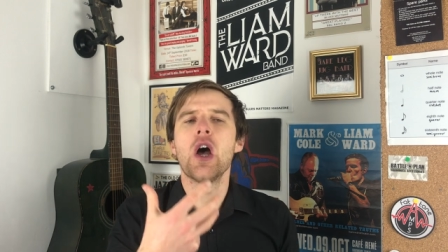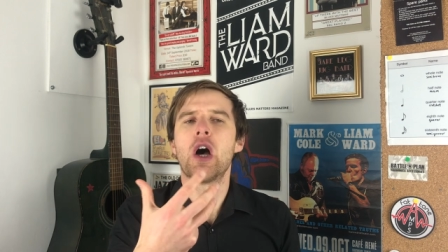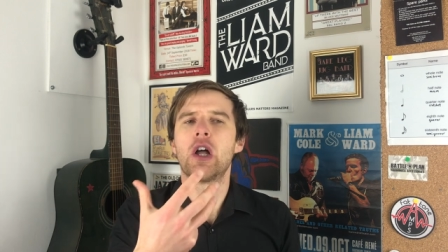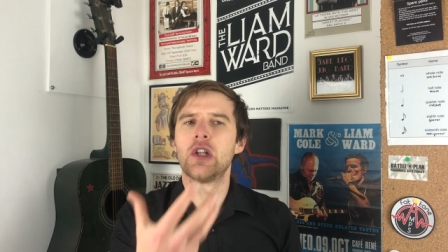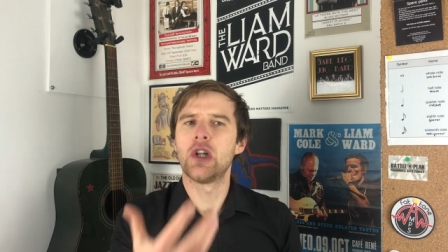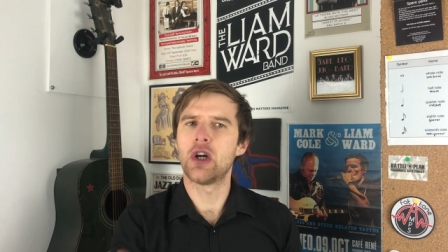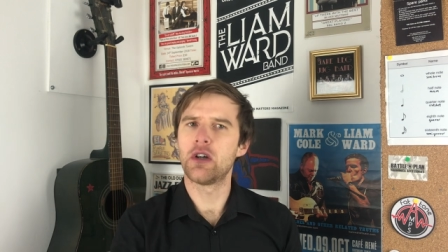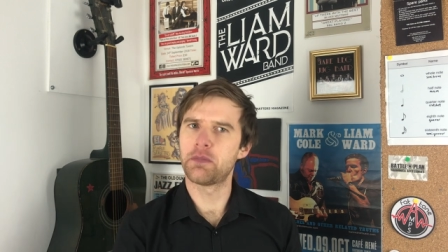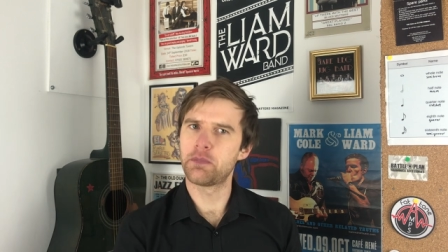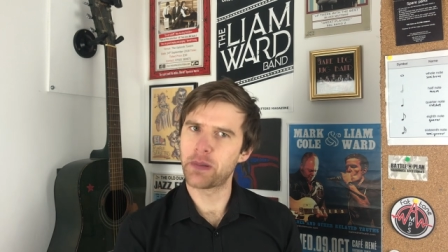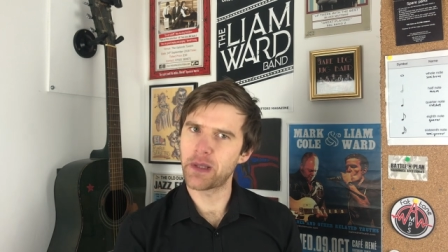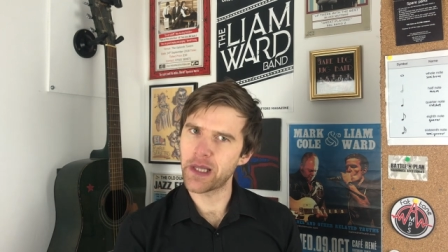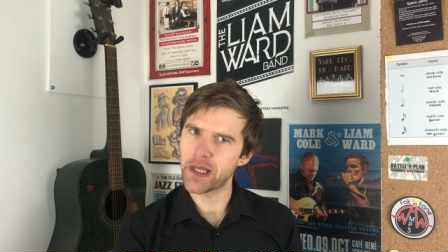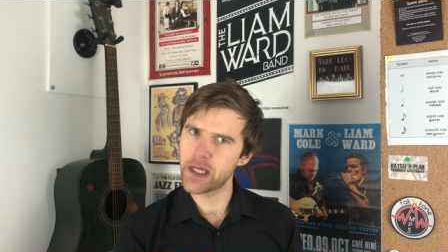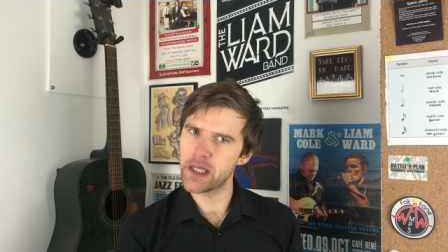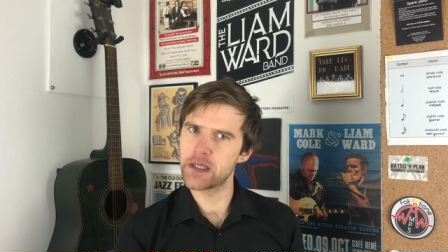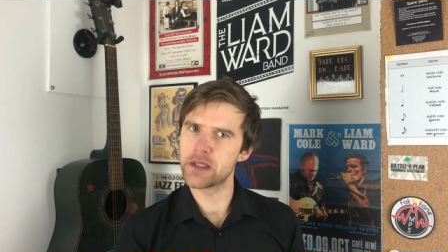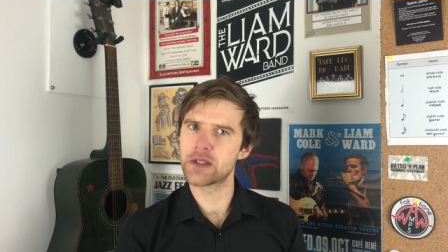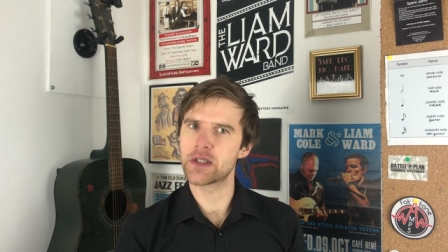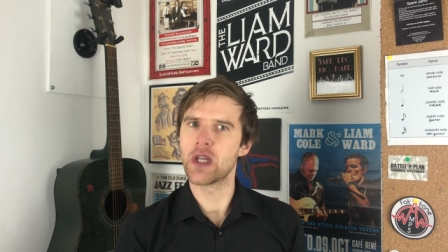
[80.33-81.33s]
a lot of
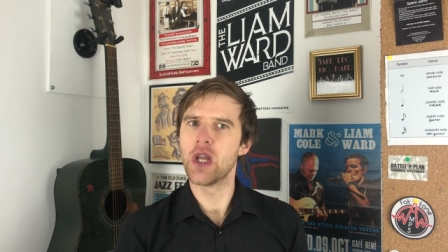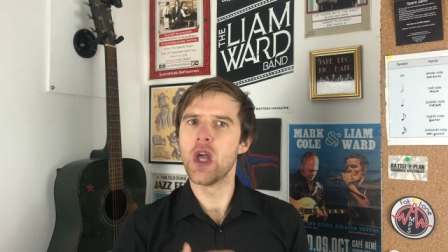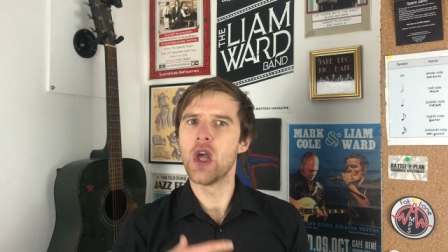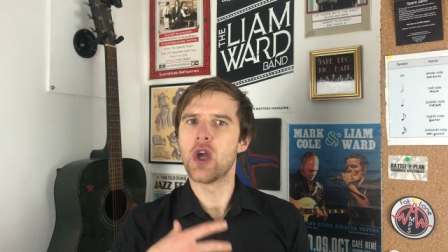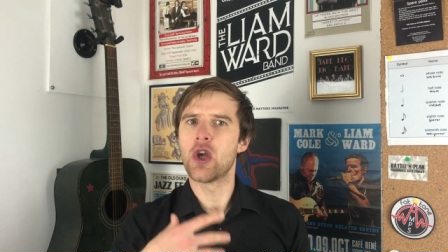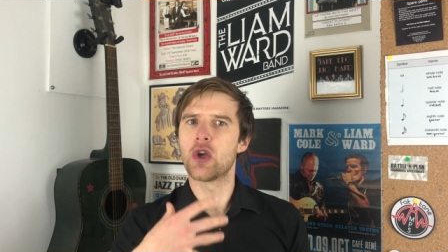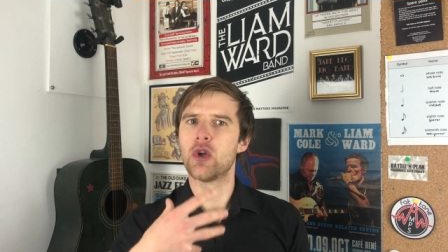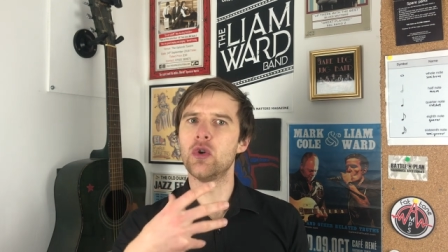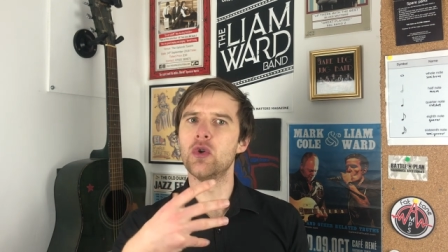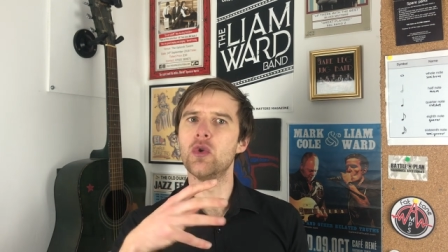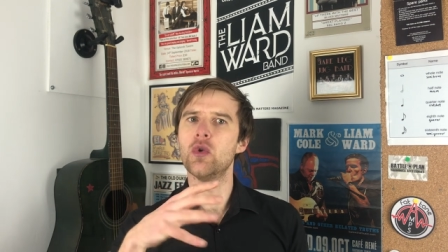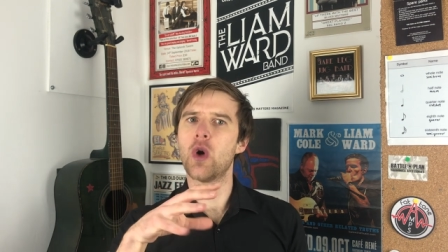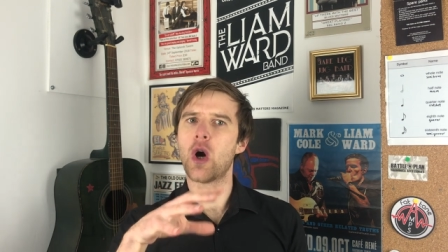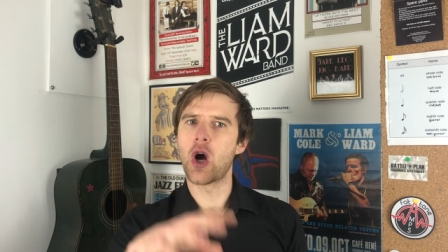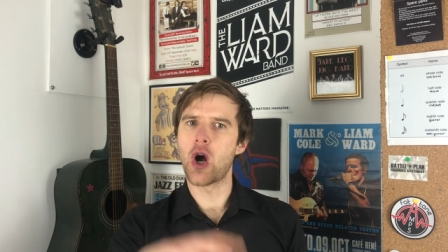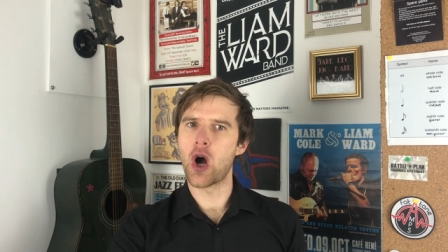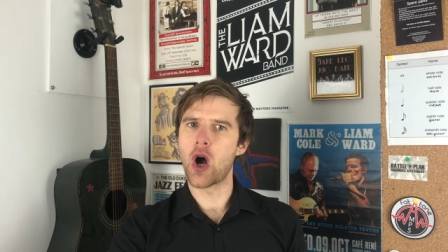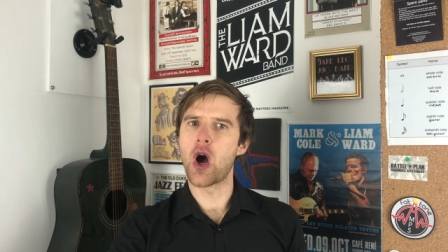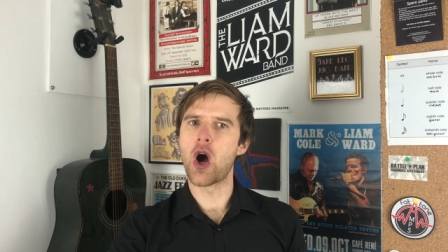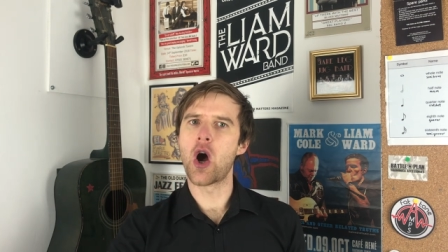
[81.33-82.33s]
players who
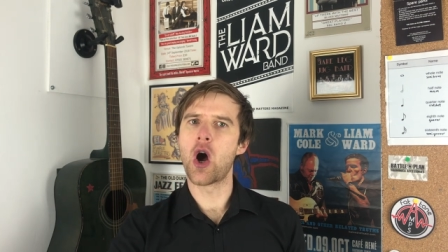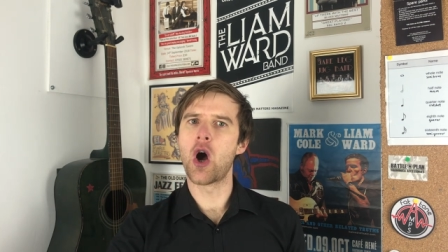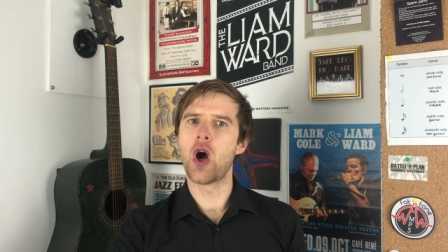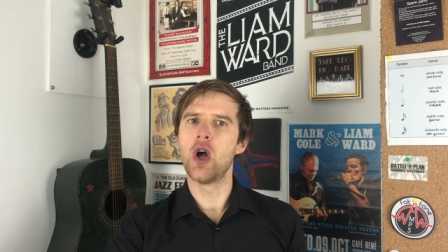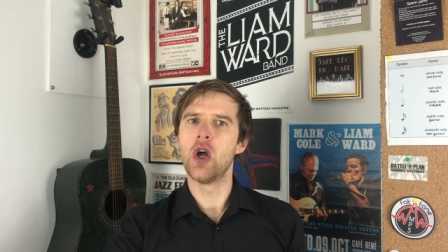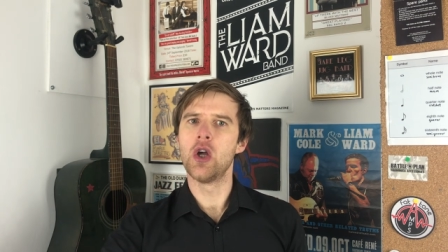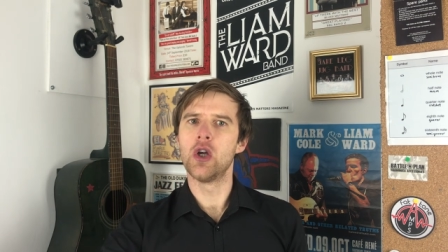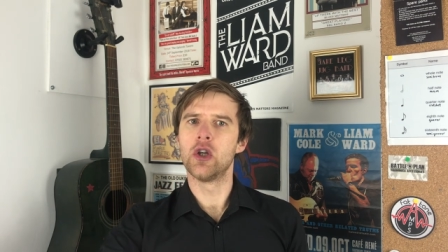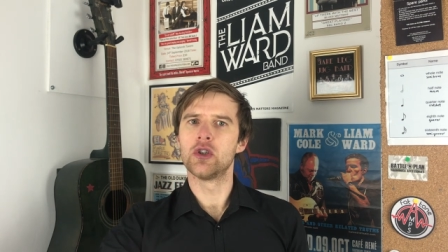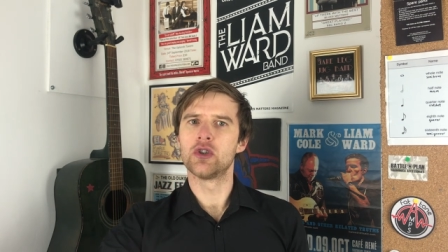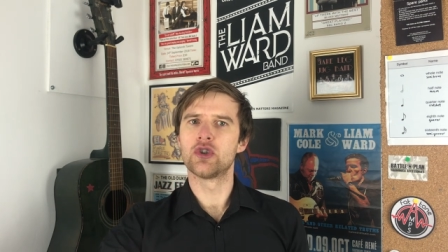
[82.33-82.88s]
are